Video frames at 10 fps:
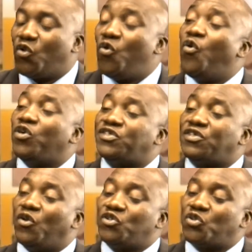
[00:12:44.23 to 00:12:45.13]
who was
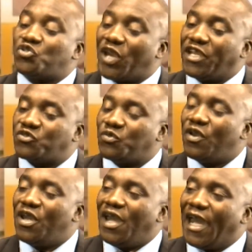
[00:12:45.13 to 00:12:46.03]
also trying to
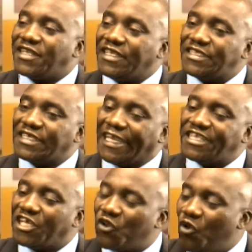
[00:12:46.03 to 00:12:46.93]
at least
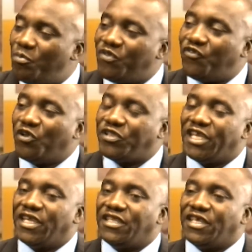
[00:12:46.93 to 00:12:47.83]
get a goal before
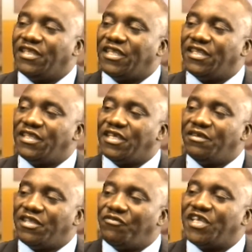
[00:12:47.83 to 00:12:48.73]

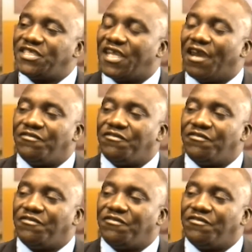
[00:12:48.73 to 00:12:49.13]
the first half.